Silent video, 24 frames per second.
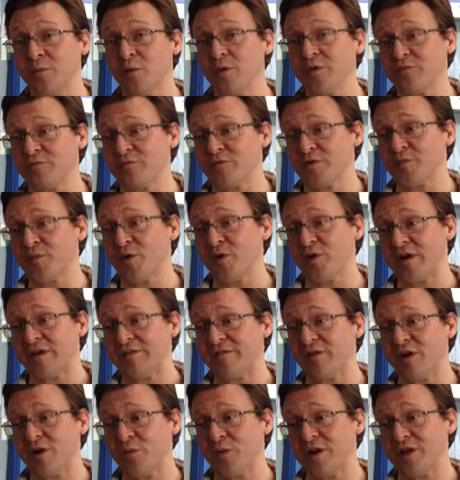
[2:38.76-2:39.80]
It wasn't responding
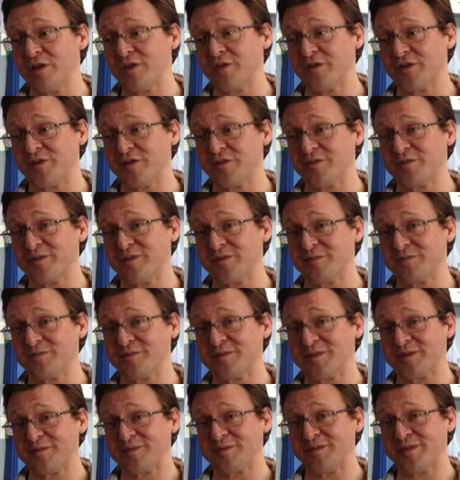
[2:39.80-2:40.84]
very well to
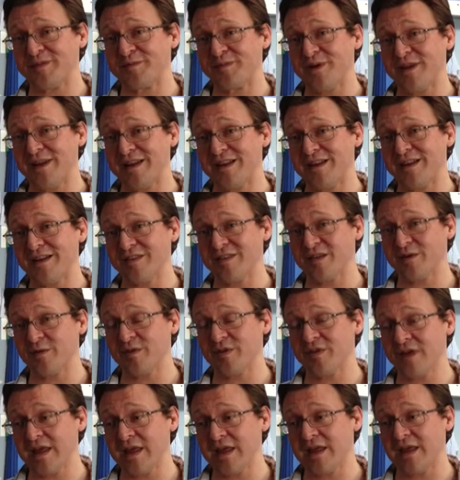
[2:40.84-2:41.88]
the painkillers I was
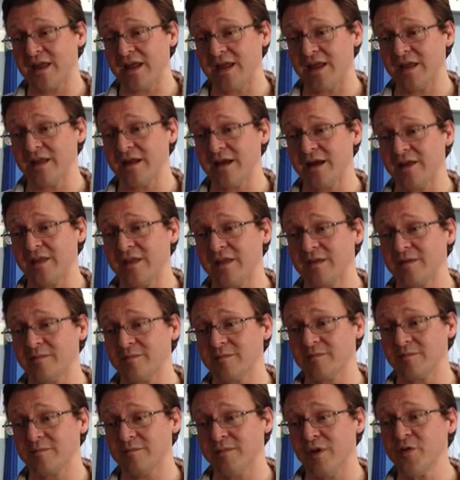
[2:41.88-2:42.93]
taking. And I think
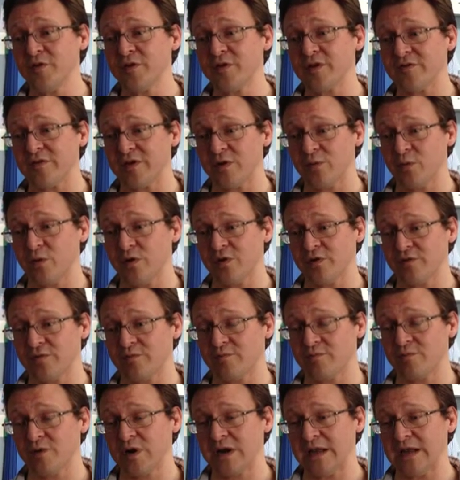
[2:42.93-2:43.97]
most of it was
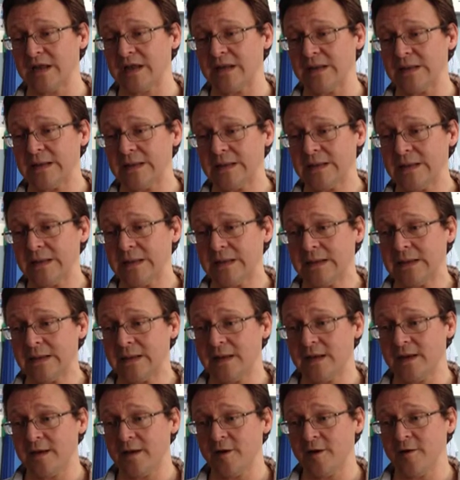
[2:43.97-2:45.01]
really
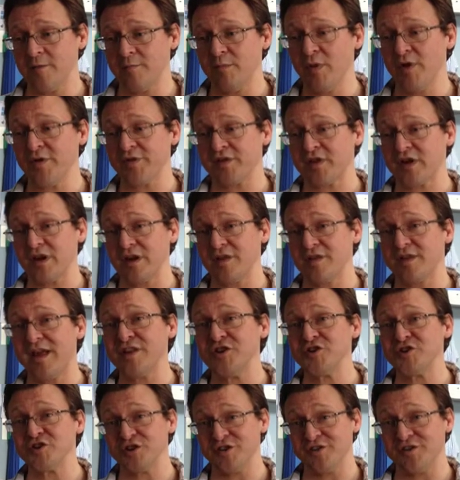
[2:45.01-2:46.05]
muscular
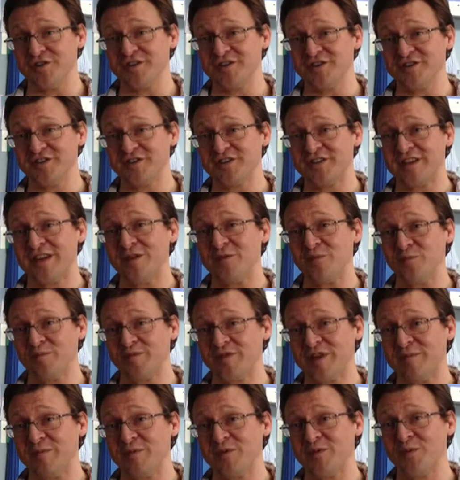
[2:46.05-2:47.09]
tension that just didn't
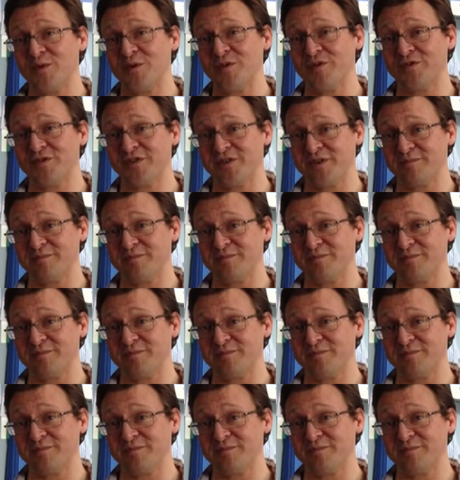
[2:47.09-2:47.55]
seem to want to...